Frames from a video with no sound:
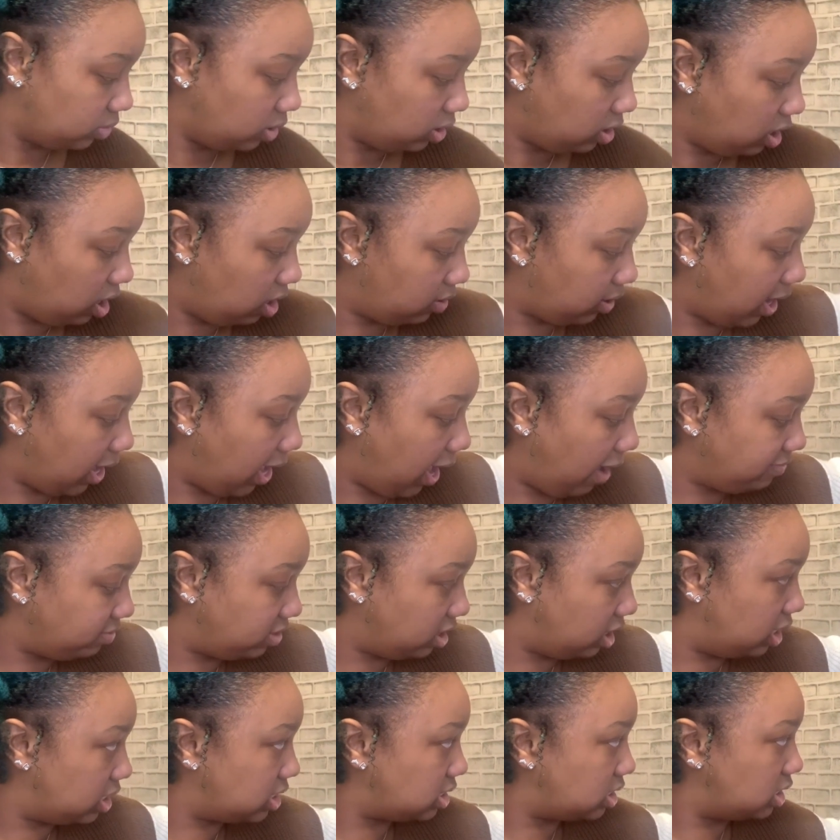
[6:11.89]
okay, after
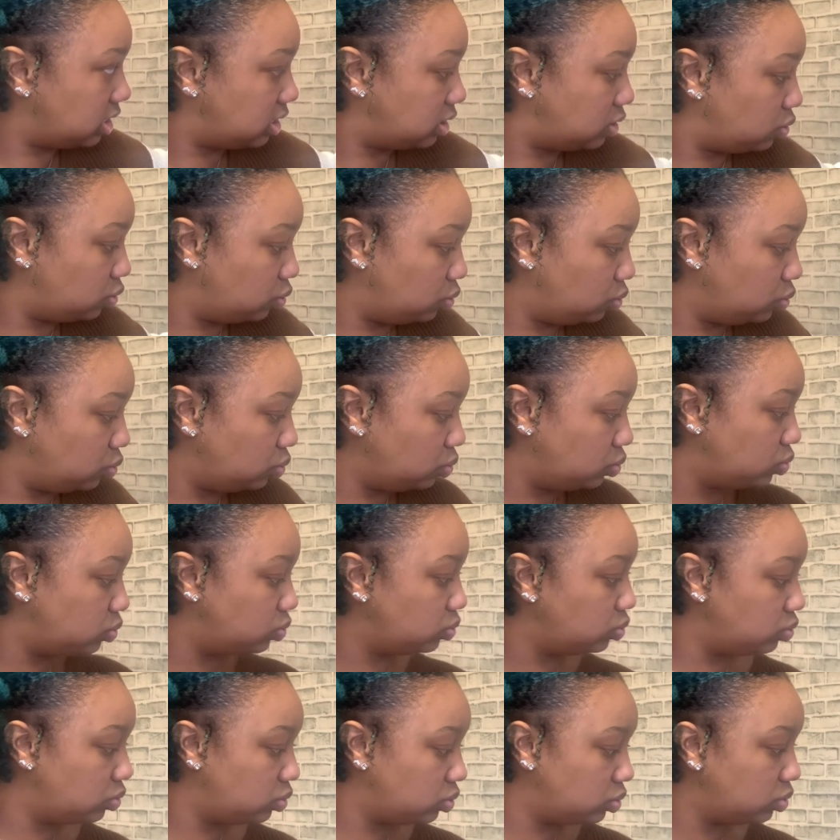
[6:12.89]
this it's two
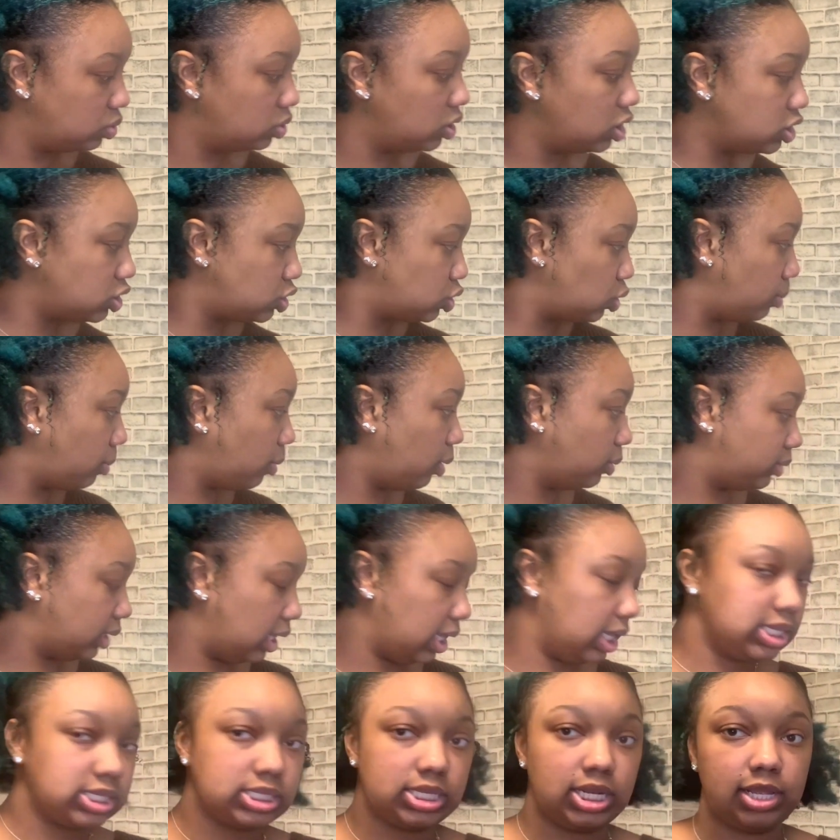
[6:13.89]
more
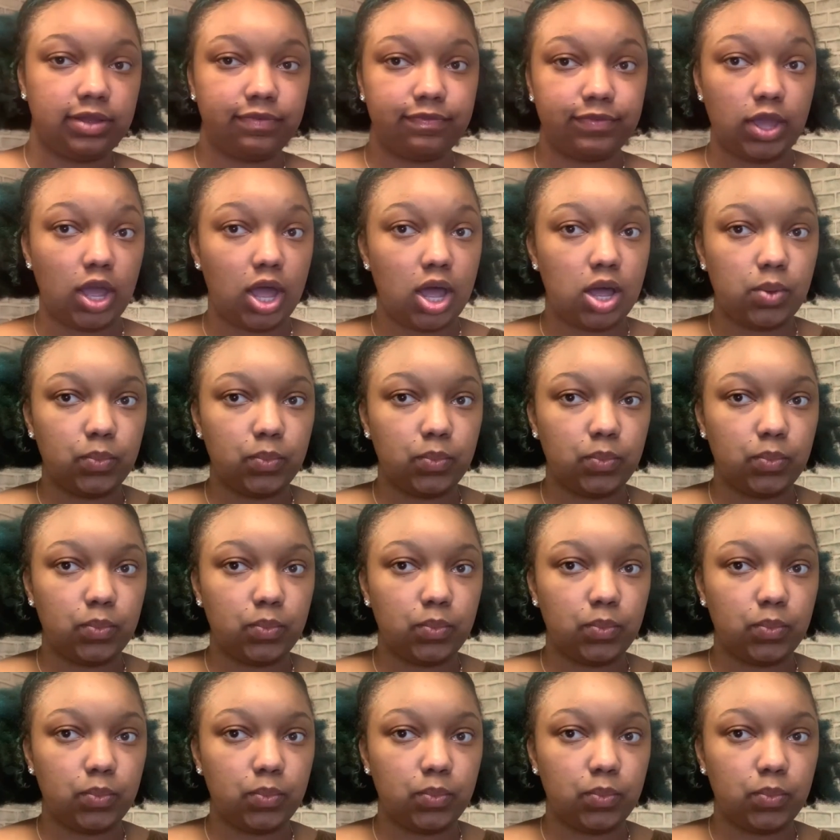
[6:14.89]
things left, y'all.